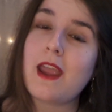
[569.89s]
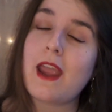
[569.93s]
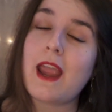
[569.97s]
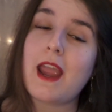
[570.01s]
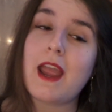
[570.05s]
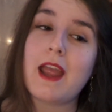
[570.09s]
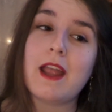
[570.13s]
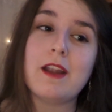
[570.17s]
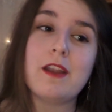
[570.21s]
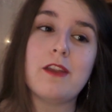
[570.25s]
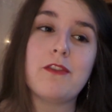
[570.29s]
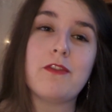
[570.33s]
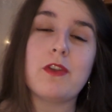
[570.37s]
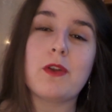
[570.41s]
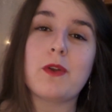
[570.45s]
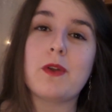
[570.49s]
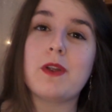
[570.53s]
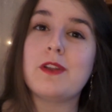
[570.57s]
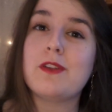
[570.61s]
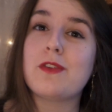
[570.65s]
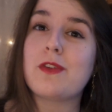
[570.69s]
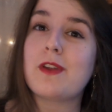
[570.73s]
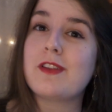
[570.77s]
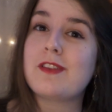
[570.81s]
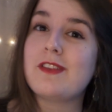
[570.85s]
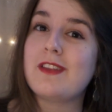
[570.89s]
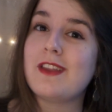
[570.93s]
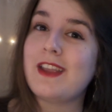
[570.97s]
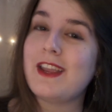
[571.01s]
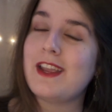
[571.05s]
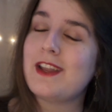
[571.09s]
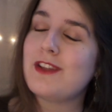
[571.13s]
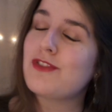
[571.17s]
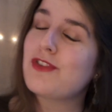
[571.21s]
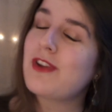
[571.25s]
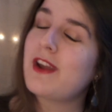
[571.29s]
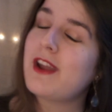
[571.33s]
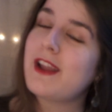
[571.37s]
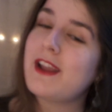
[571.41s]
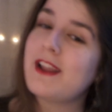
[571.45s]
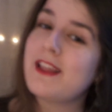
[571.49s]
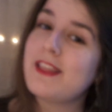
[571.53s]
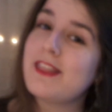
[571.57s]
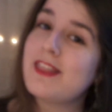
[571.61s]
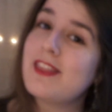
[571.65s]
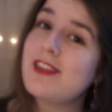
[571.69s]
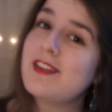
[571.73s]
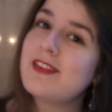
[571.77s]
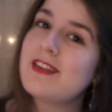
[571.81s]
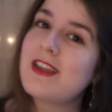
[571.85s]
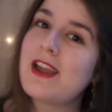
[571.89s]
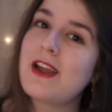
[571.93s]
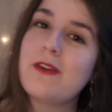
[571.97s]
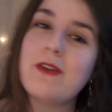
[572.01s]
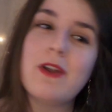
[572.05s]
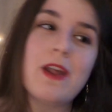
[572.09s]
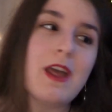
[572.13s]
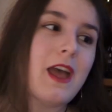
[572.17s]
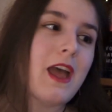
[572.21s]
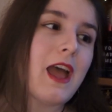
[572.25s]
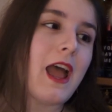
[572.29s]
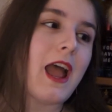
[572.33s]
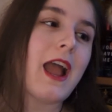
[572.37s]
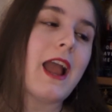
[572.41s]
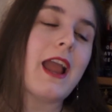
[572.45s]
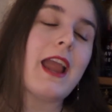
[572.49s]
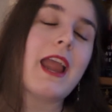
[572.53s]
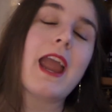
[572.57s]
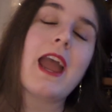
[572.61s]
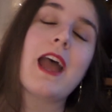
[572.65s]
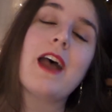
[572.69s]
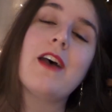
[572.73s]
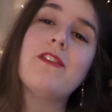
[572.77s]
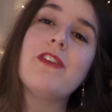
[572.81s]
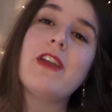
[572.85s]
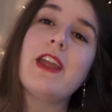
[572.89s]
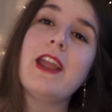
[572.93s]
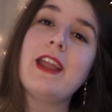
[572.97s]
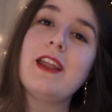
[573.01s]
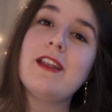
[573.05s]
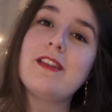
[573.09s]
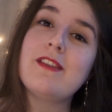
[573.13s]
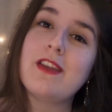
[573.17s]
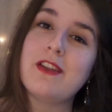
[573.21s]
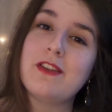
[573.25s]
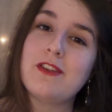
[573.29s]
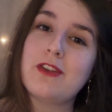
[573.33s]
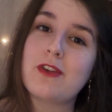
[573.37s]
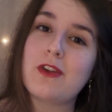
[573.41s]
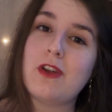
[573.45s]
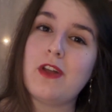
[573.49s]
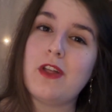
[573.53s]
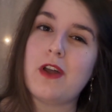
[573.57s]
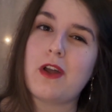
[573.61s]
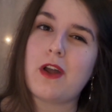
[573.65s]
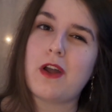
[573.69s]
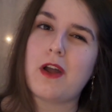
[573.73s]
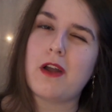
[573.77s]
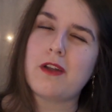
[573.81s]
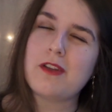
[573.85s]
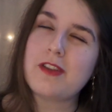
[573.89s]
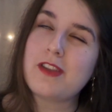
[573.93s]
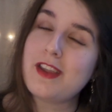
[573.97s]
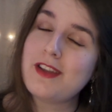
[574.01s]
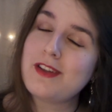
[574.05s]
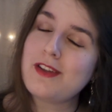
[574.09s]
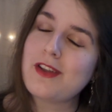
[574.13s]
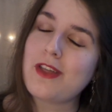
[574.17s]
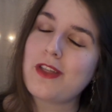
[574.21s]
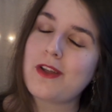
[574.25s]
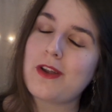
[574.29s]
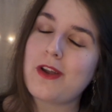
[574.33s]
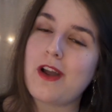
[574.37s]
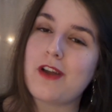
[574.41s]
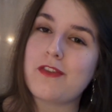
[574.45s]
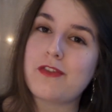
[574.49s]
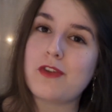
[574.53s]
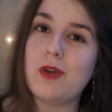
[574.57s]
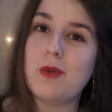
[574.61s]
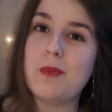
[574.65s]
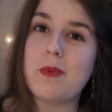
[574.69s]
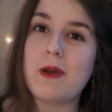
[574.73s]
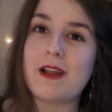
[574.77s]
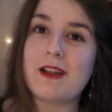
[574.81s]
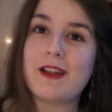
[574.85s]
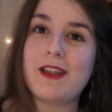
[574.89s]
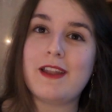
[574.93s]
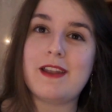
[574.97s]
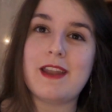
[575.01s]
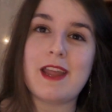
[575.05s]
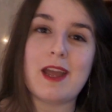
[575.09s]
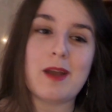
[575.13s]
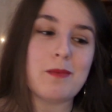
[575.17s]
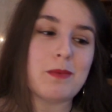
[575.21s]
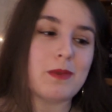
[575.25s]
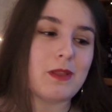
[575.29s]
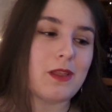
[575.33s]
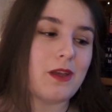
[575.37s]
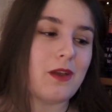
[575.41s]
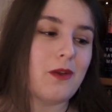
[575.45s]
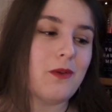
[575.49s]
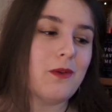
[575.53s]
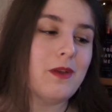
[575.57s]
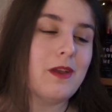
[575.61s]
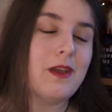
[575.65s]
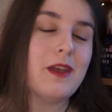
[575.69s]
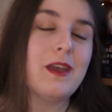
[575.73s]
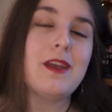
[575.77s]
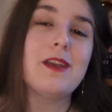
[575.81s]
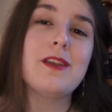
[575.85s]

And if you're interested in trying this out, I have a $10 off, $10 off coupon down below.